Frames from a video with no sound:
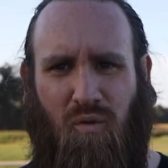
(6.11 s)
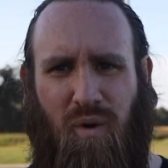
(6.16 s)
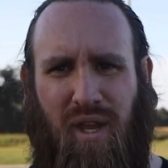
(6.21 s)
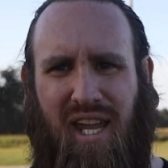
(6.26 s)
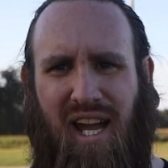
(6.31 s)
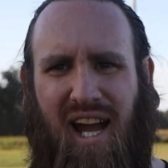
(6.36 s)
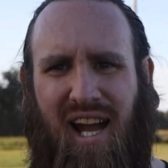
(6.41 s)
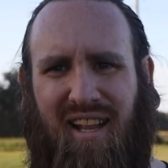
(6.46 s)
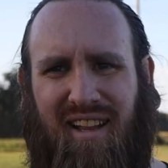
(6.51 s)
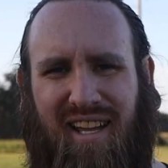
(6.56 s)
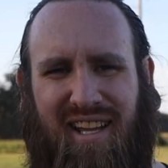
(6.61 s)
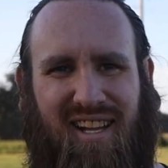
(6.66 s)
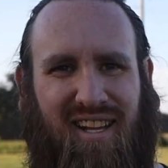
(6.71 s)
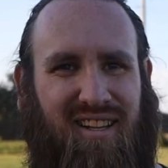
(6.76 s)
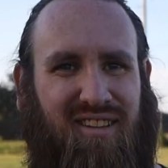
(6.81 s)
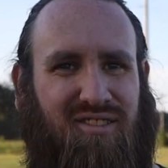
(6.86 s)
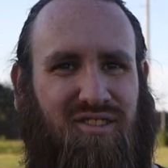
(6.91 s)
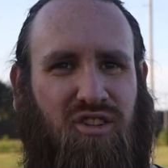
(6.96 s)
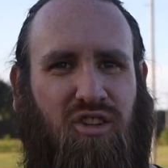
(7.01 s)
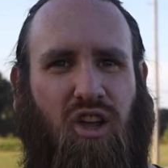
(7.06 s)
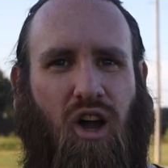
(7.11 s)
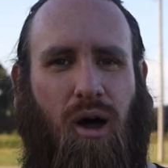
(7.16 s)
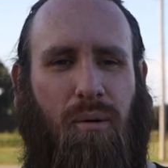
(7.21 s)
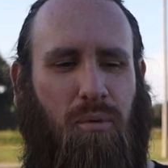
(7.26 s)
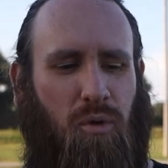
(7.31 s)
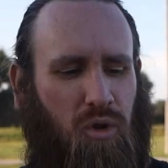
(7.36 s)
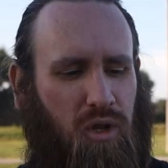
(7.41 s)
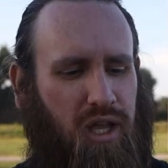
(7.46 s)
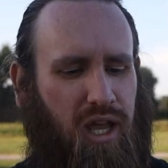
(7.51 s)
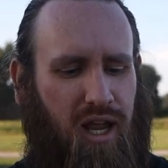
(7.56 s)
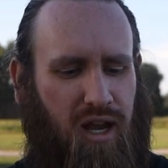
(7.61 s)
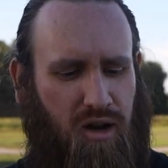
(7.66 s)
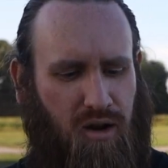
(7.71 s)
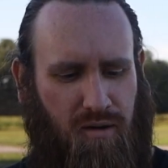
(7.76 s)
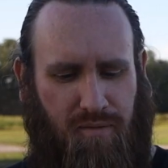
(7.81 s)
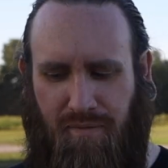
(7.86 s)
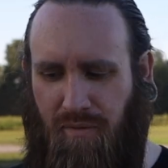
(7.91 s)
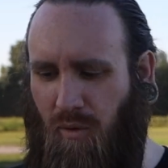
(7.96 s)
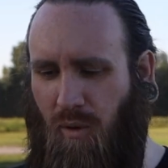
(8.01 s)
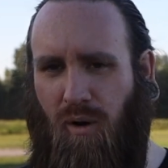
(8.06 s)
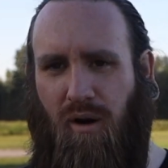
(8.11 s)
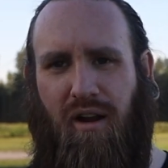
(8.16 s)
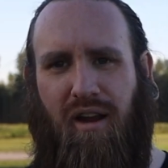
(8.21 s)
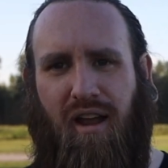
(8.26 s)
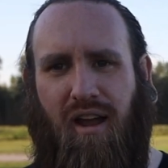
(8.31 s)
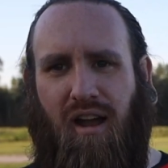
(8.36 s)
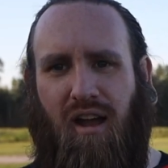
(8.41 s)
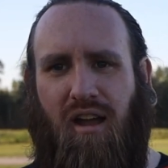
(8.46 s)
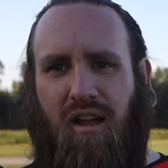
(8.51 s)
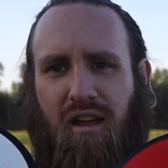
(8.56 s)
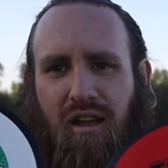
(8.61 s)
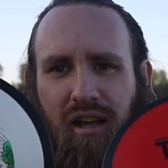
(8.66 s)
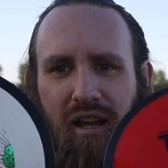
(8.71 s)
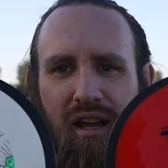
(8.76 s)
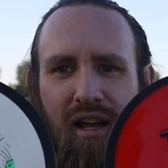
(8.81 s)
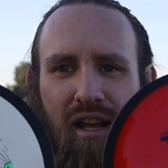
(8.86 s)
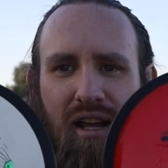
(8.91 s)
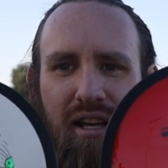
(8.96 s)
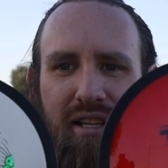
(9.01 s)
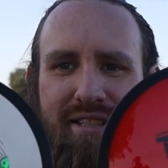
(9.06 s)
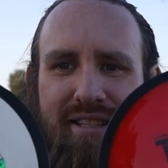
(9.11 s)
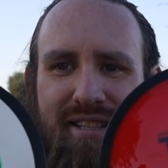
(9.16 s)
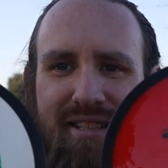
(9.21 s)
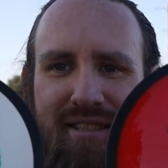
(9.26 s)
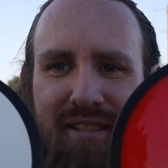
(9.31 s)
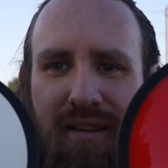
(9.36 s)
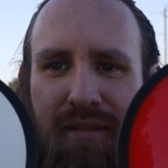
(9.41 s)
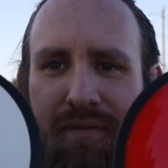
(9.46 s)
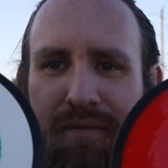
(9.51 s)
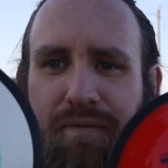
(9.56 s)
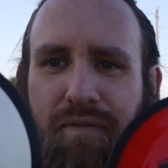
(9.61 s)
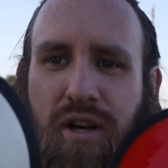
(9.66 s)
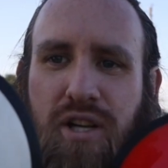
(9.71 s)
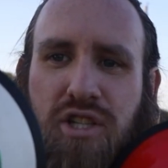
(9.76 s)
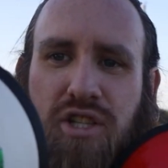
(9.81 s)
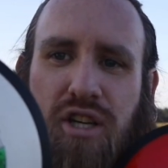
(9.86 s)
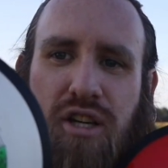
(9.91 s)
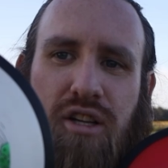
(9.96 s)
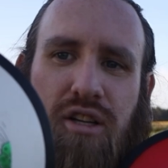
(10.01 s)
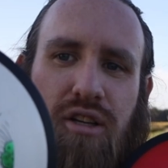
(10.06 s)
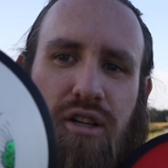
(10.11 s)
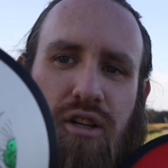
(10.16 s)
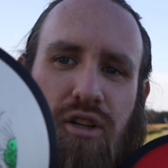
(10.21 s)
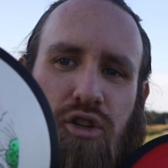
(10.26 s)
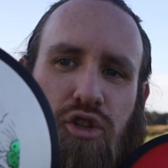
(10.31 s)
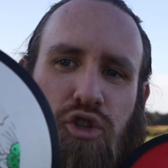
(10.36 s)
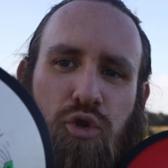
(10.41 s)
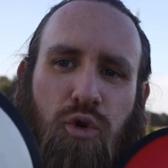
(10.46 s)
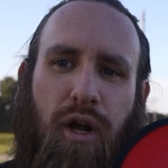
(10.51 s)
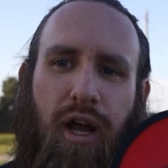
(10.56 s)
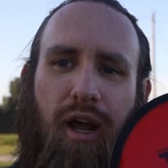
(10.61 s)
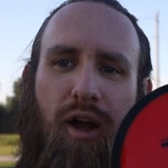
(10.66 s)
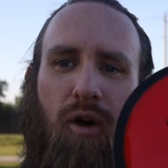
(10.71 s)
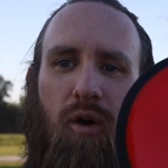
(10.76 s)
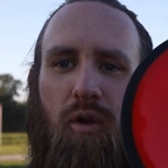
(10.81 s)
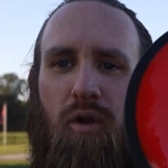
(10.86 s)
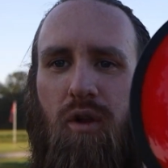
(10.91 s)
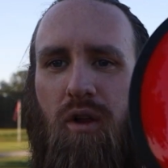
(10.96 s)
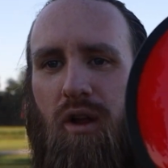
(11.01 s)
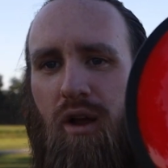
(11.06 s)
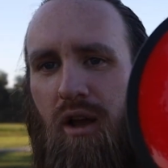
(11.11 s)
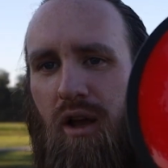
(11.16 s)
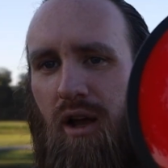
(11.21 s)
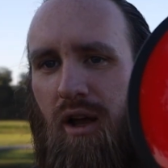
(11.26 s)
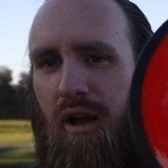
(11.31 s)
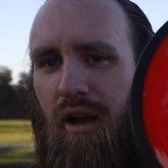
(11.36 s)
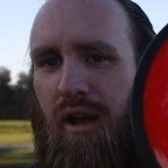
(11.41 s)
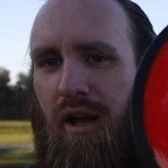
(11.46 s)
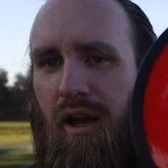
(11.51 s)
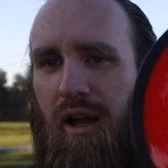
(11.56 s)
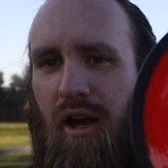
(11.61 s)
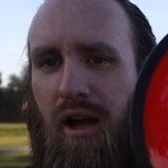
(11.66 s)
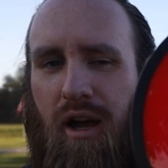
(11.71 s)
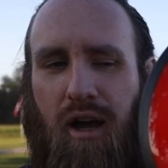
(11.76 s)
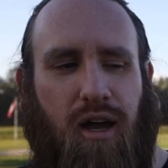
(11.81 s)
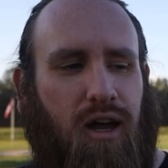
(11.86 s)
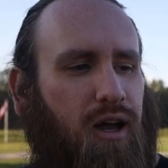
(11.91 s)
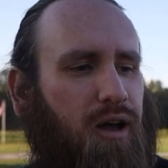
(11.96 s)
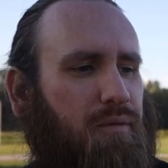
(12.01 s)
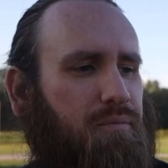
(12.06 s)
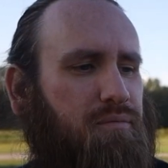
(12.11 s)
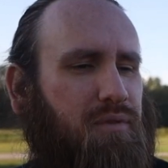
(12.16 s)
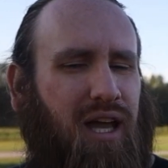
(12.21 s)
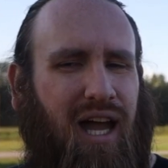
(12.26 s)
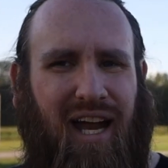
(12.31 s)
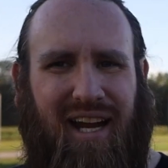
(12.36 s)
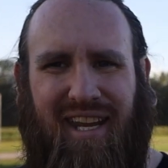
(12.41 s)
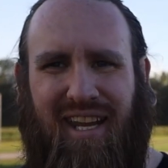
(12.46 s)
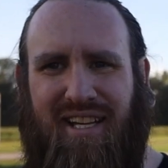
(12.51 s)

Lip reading: we got like a double hitter for you. This is the Fission trail, I